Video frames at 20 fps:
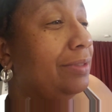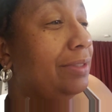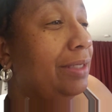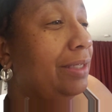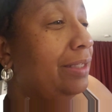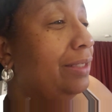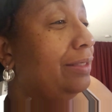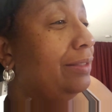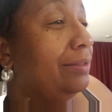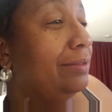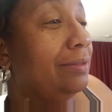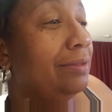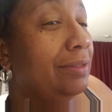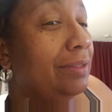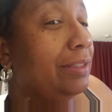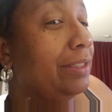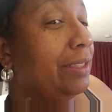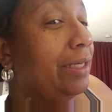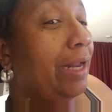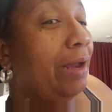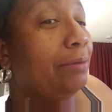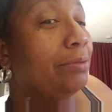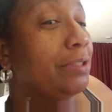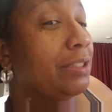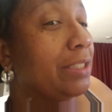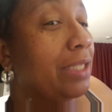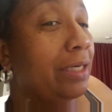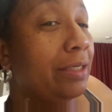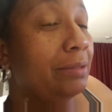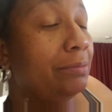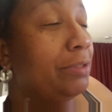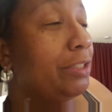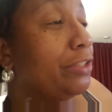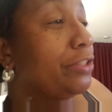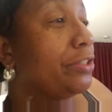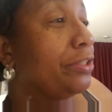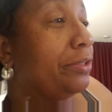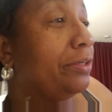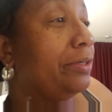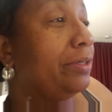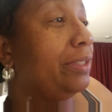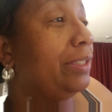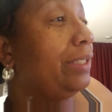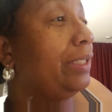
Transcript: And then I was telling him to turn,